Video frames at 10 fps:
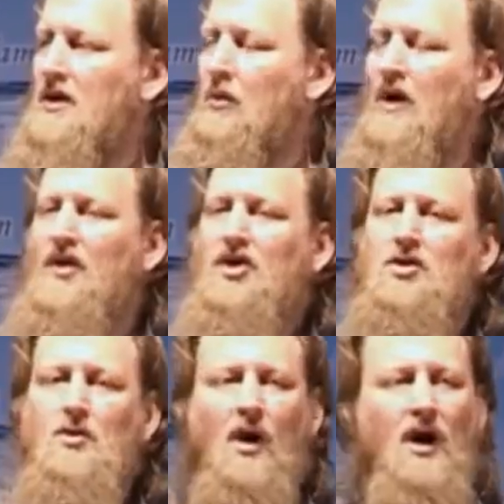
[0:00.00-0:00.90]
whether
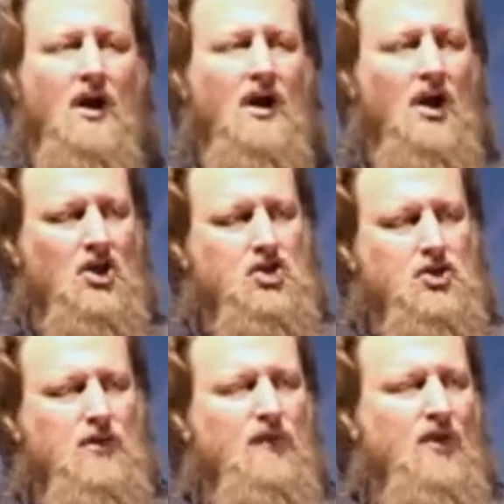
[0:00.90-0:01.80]
you are a
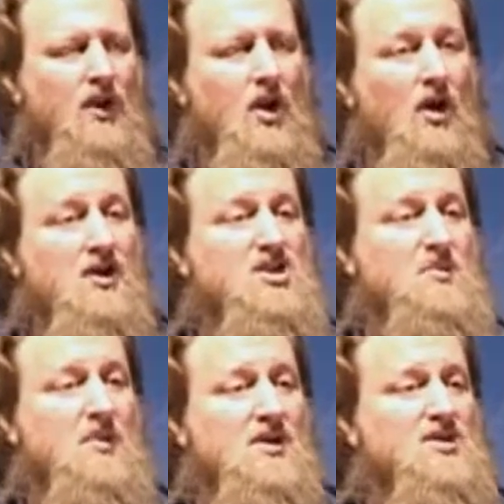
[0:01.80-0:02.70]
truthful and
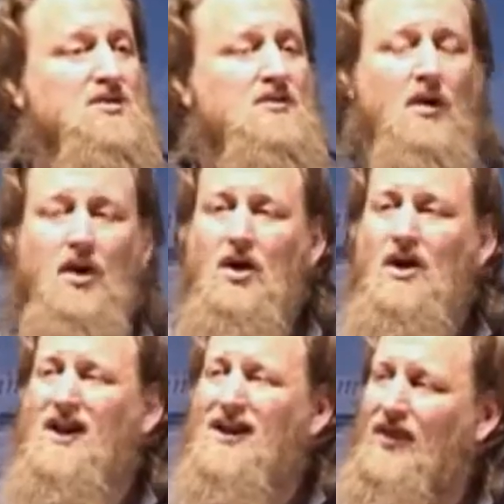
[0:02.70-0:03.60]
honest person or
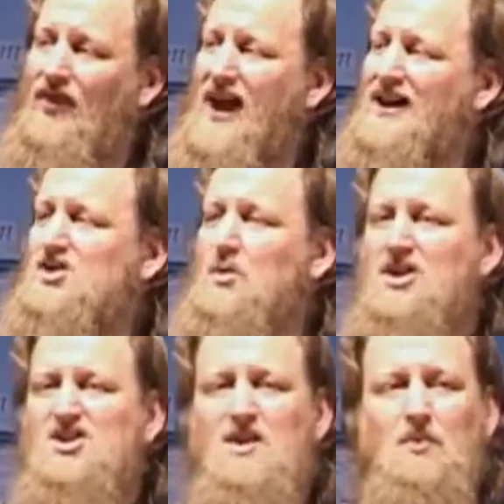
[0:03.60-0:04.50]
not. That is what
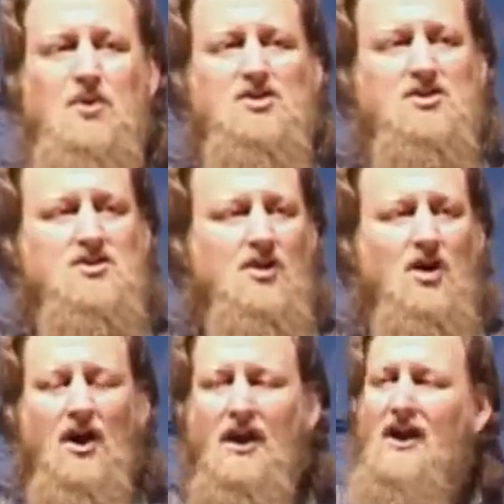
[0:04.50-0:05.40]
is important to
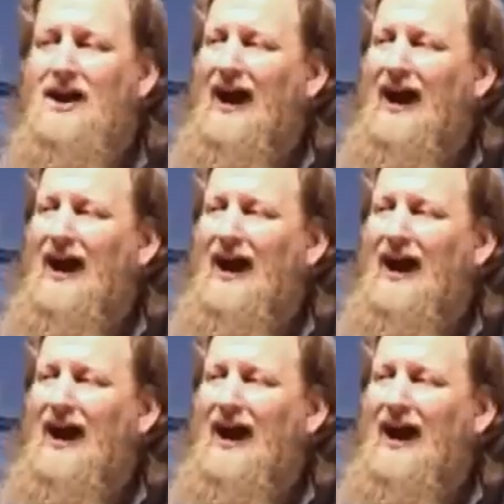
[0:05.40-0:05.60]
God.